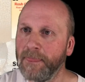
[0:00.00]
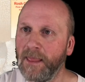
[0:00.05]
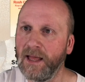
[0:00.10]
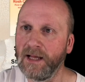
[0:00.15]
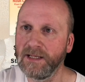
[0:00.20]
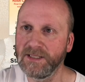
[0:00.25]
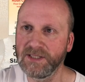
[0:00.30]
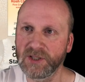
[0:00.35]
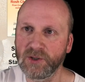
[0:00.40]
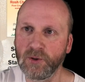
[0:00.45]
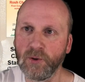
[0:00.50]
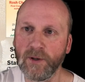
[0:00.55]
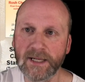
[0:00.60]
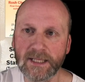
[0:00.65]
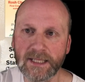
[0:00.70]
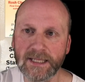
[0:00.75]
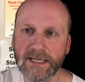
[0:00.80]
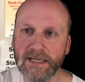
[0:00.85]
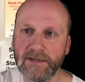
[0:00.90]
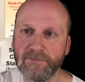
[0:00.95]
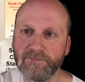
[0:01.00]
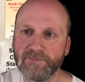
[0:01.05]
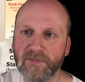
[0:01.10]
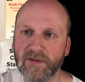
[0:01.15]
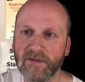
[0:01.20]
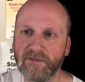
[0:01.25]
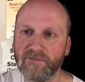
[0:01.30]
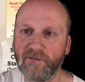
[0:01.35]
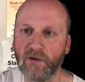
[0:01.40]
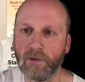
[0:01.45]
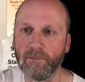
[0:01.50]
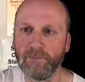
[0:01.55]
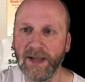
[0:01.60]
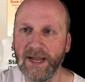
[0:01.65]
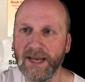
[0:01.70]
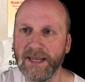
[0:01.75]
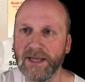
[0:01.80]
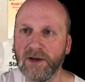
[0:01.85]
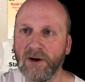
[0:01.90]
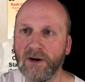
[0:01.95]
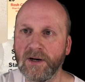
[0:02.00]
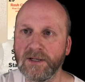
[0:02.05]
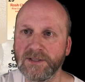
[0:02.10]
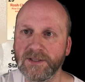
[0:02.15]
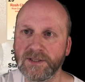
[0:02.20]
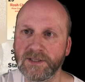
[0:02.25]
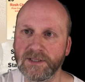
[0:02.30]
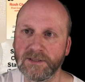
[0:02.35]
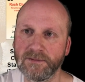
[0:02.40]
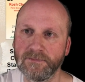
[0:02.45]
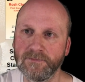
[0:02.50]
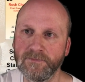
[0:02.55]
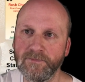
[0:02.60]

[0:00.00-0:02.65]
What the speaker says: And just quickly, from Pentecost